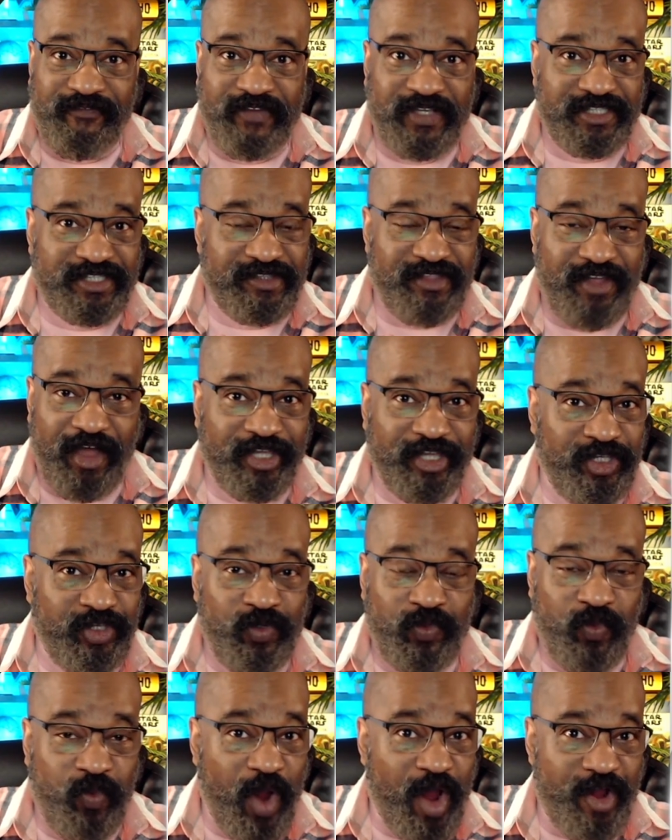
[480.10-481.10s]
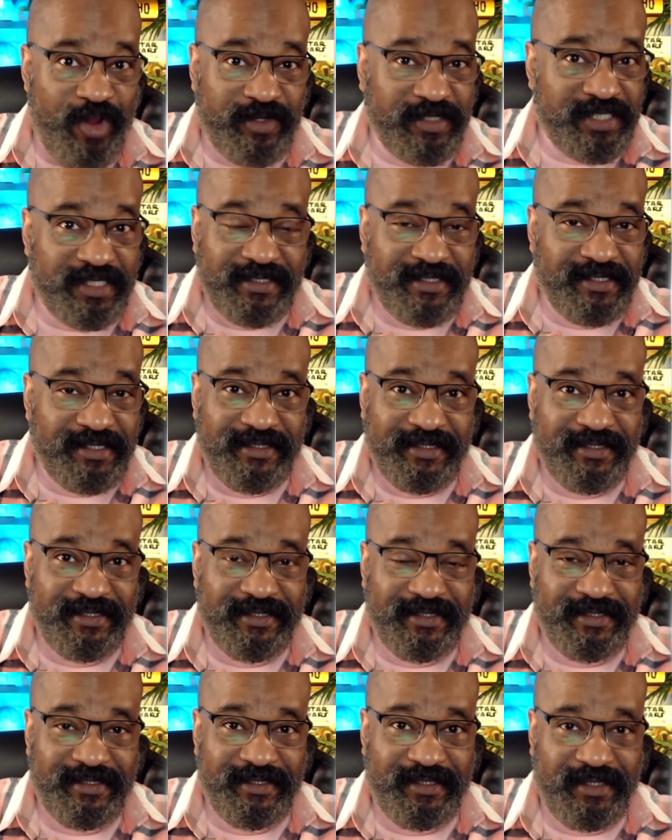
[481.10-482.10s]
us thought you weren't.
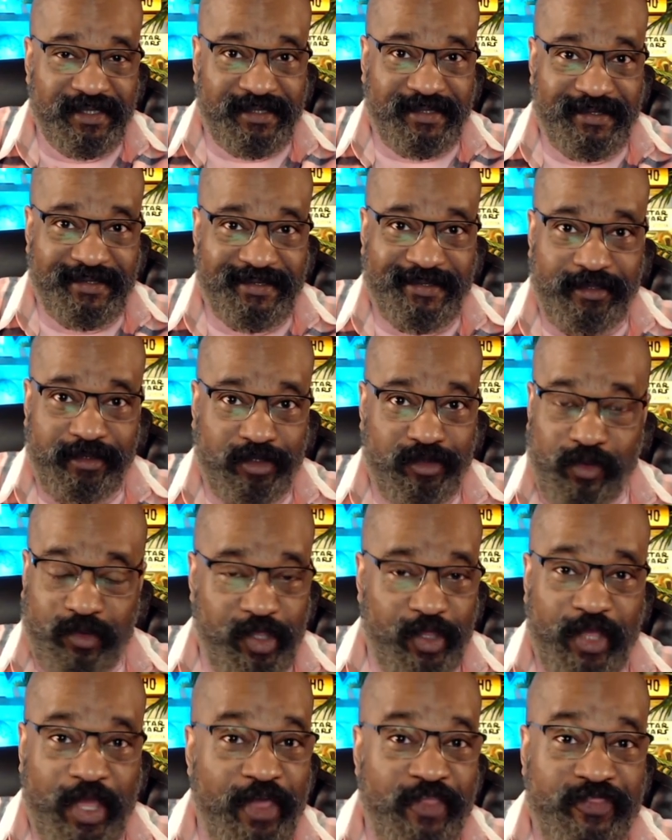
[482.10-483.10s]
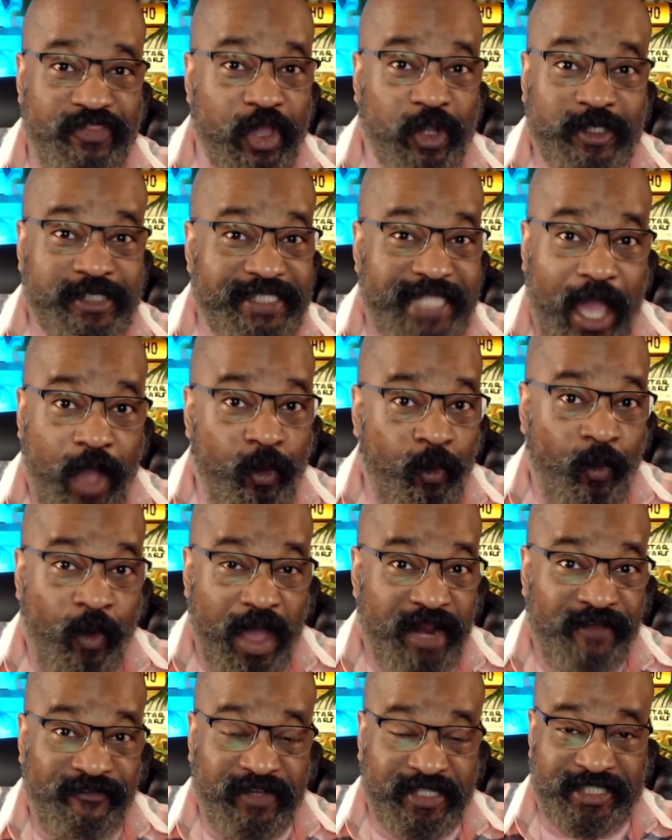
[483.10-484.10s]
There's not
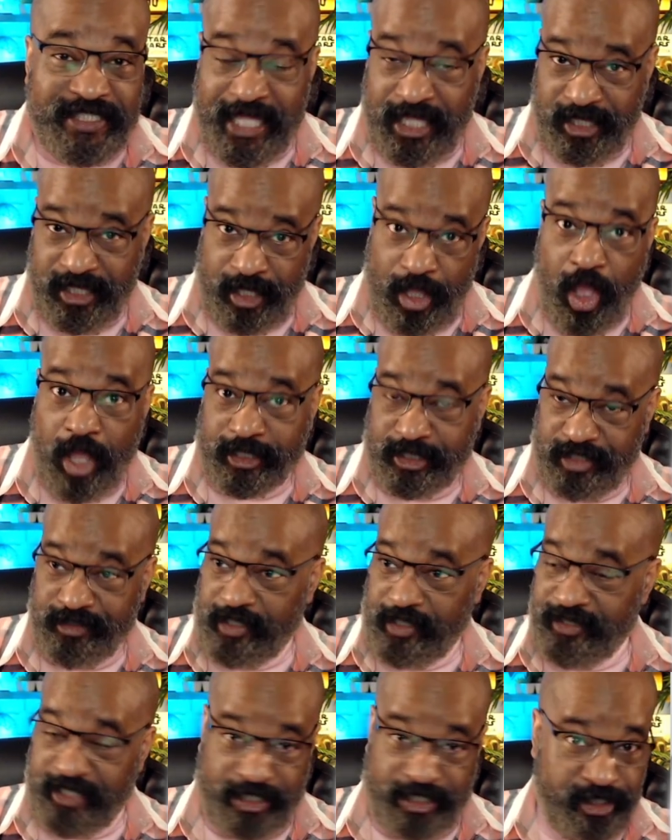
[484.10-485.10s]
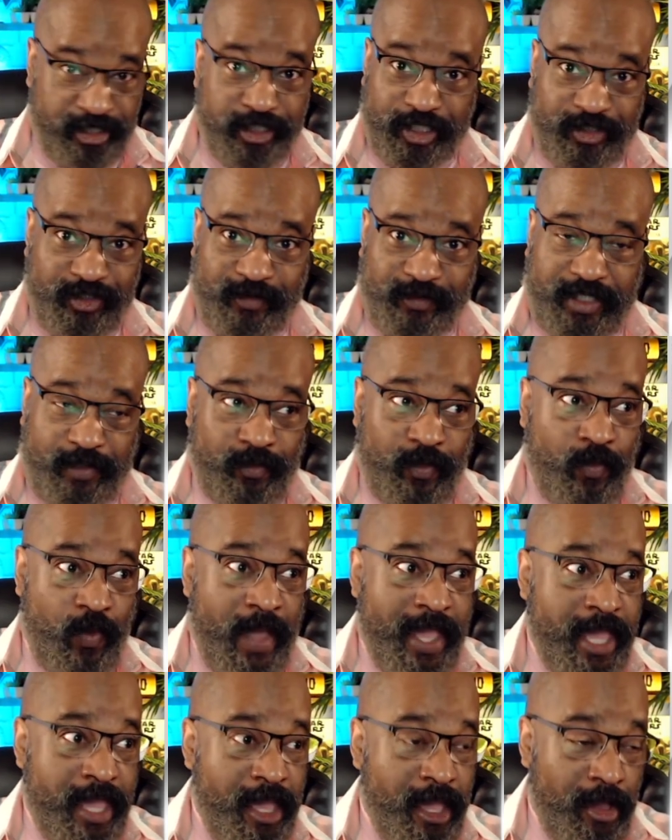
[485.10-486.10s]
one of us that looked at you and said,
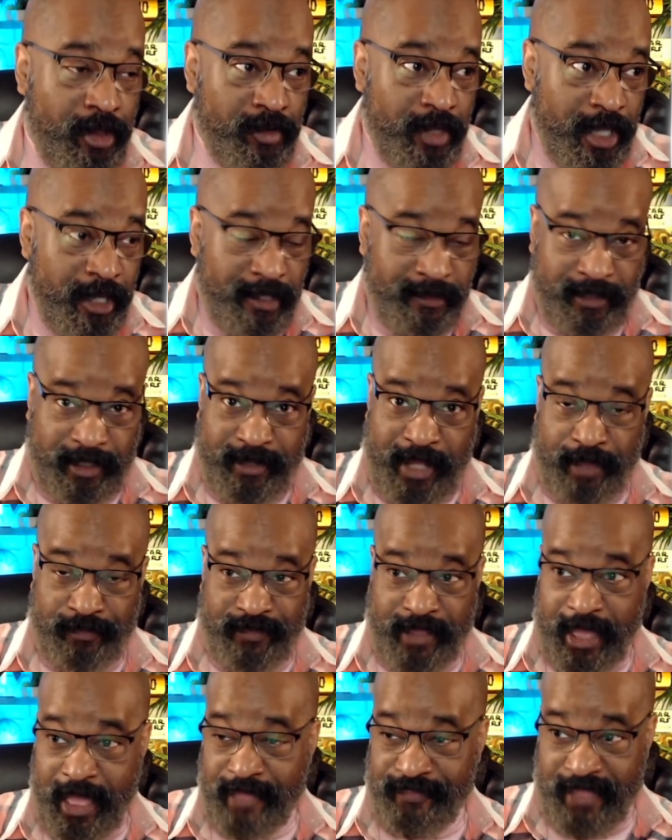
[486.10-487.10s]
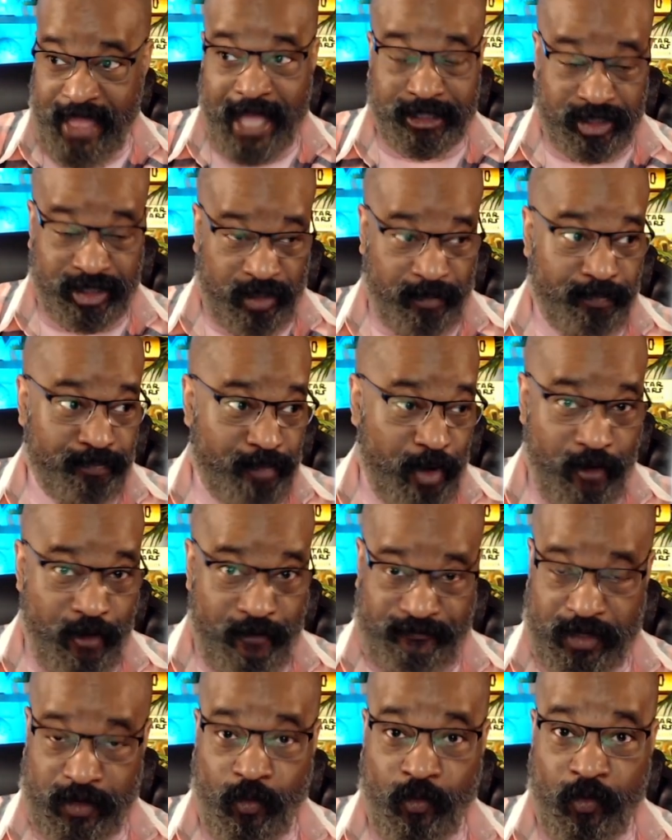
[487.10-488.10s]
wow, now that's a
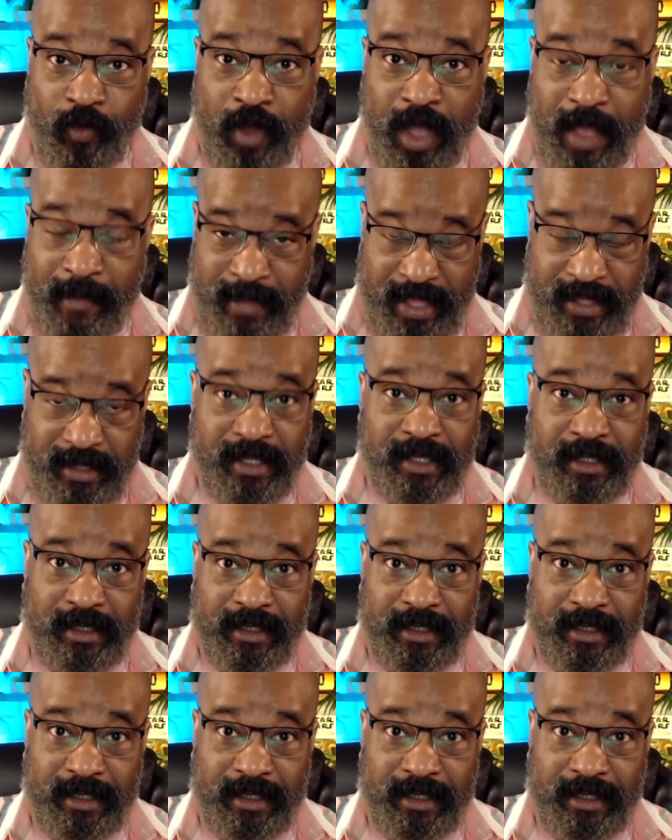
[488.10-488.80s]
perfect woman.